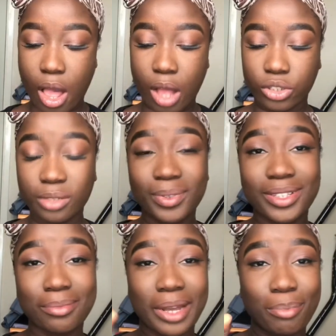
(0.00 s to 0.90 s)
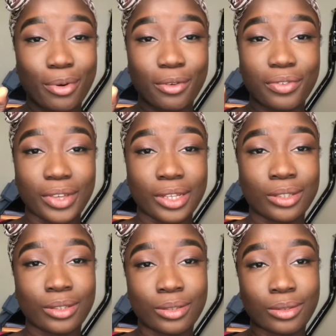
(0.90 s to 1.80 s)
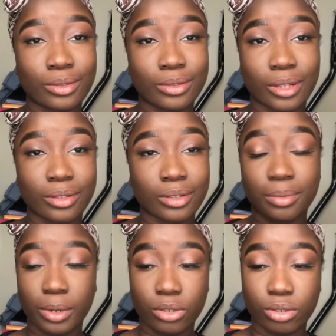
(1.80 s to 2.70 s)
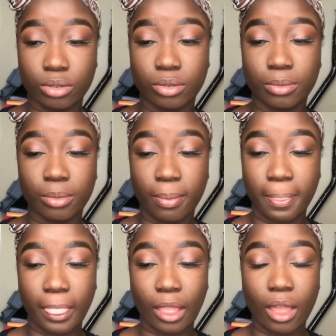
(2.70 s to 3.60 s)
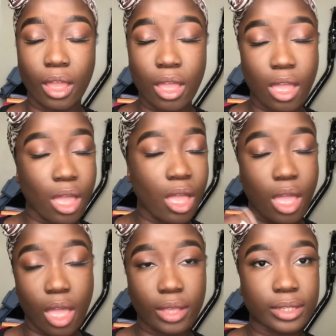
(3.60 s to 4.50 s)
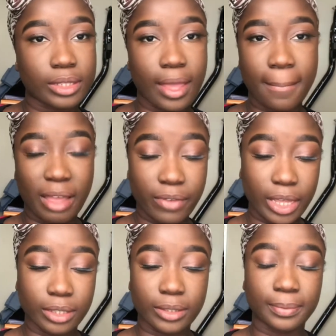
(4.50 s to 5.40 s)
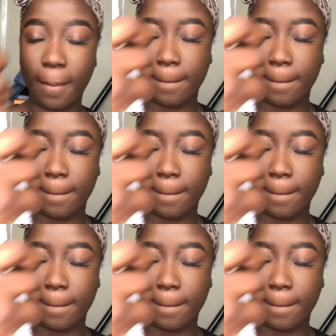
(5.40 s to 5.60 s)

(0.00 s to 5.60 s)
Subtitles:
I'll just be using my Pro Fix setting spray to set my face.